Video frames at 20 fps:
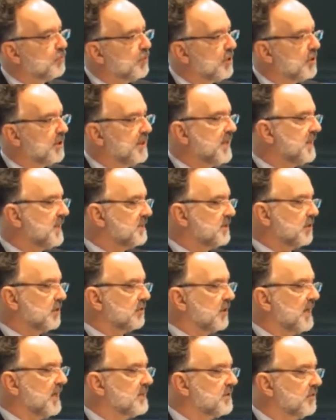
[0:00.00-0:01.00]
we organize
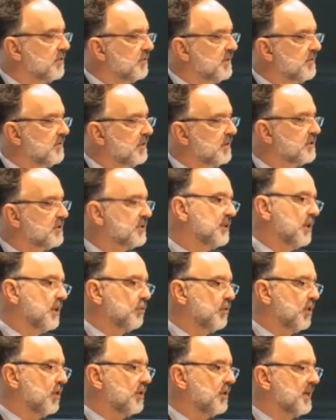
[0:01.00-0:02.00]
all kinds of events,
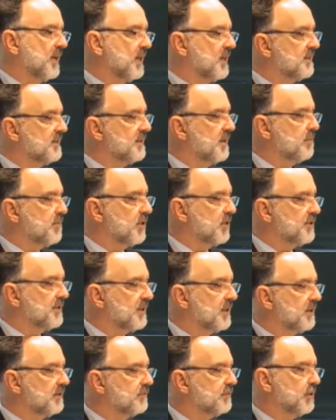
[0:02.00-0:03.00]
either we organize them
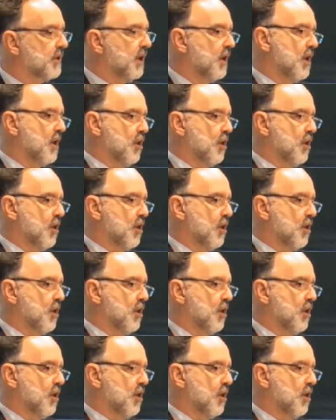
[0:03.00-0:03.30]
ourselves,